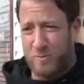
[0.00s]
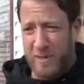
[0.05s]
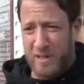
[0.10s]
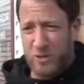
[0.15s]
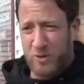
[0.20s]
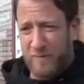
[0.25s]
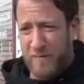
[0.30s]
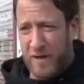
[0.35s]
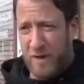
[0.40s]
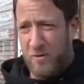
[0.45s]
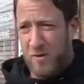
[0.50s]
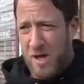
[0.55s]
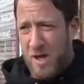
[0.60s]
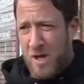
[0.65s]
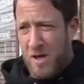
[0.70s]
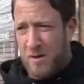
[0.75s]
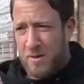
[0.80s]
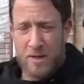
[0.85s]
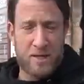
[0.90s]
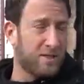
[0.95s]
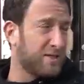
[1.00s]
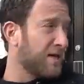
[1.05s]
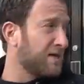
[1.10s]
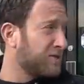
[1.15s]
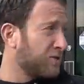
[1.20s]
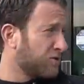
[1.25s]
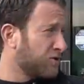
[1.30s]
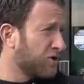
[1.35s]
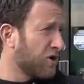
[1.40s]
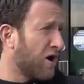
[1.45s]
pizza review because
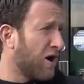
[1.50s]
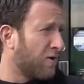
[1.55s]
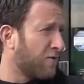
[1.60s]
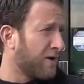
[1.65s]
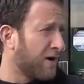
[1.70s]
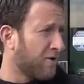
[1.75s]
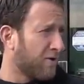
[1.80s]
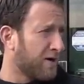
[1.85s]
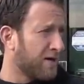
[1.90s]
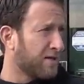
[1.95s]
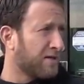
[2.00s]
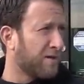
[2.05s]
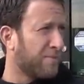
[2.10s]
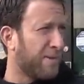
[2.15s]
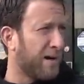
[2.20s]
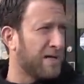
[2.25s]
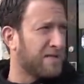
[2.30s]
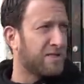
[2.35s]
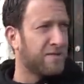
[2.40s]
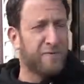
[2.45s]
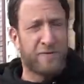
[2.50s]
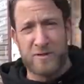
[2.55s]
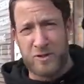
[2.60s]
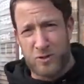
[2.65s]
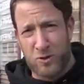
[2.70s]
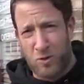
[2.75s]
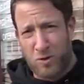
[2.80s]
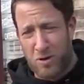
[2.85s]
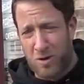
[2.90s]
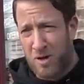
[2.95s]
as you saw, we already did the pasta
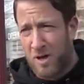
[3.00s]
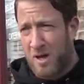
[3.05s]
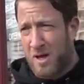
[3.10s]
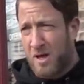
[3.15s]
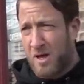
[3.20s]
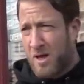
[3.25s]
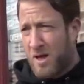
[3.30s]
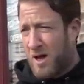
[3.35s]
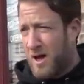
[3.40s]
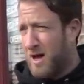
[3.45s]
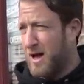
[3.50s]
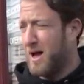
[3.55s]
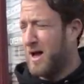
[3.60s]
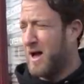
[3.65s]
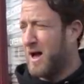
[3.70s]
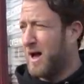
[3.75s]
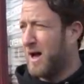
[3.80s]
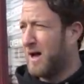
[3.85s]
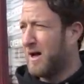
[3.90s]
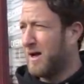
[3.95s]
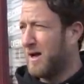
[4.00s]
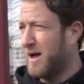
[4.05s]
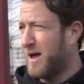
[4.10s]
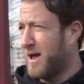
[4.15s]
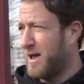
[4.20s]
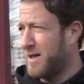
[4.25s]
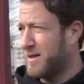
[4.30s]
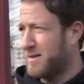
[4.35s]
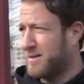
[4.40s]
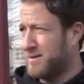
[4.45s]
fasoul uh,
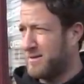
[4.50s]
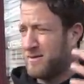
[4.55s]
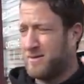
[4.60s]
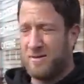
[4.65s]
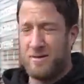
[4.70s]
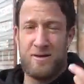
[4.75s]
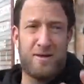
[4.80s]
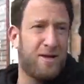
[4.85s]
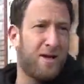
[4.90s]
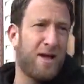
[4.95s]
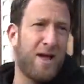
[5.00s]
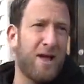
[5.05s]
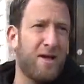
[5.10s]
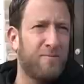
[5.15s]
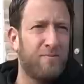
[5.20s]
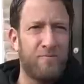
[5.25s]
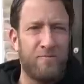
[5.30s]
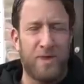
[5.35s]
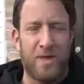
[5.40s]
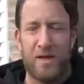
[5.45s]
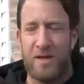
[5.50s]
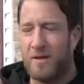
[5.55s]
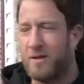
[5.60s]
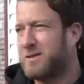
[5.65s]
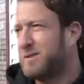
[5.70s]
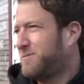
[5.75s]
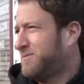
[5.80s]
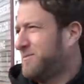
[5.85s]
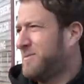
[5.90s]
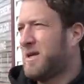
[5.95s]
and eh,
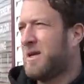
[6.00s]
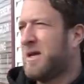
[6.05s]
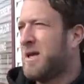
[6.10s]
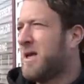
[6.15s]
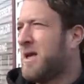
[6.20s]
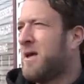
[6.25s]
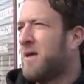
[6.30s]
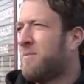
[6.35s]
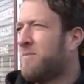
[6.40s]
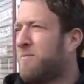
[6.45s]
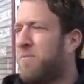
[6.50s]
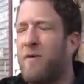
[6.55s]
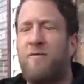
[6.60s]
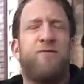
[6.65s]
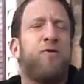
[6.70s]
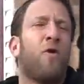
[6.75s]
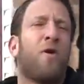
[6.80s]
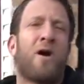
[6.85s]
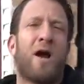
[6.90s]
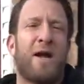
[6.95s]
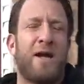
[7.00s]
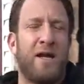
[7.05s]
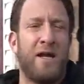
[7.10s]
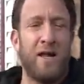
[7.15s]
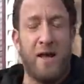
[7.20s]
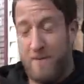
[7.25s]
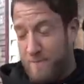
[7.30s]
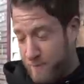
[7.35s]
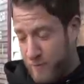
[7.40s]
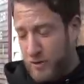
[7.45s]
before I eat
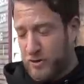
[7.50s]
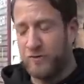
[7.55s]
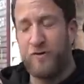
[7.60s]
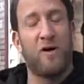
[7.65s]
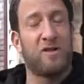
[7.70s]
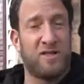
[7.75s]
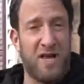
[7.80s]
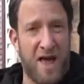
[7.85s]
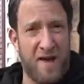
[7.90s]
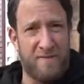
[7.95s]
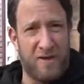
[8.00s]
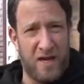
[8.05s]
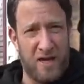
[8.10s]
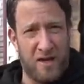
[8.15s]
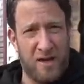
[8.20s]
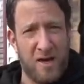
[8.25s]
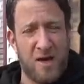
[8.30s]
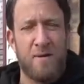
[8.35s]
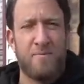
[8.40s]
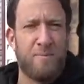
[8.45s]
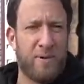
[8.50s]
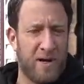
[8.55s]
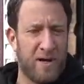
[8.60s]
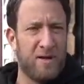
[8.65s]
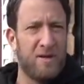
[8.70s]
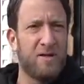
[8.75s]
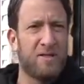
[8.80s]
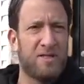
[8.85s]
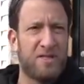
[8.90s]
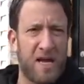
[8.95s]
it, first of all, it's heavy, but
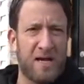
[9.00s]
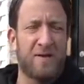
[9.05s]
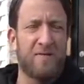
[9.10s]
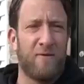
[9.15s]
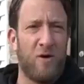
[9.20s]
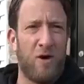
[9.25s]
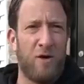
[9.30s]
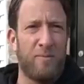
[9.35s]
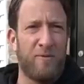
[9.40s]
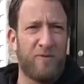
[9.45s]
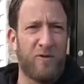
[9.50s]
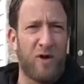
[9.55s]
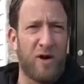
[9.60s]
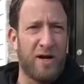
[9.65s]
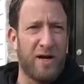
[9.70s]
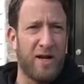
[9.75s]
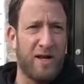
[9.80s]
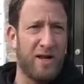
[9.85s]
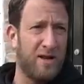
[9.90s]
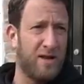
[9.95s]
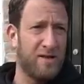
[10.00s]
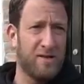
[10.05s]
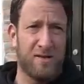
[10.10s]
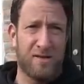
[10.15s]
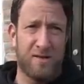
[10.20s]
second of all, before I eat it,